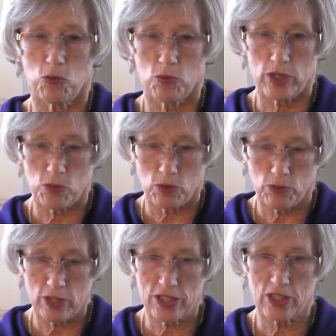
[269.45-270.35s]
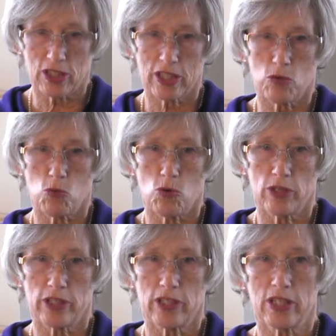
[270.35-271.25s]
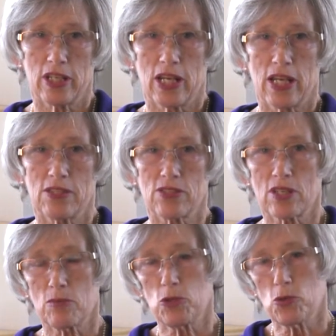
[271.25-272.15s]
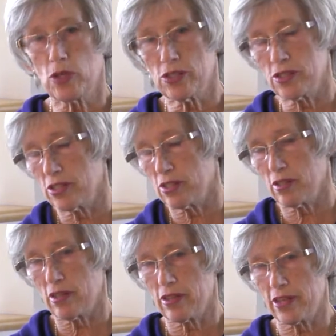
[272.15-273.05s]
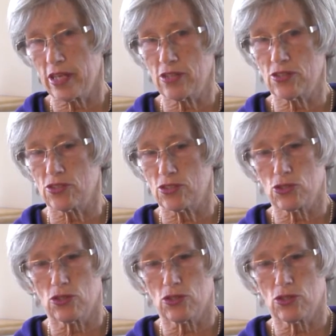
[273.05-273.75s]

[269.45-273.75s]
we were recently awarded has come to us thanks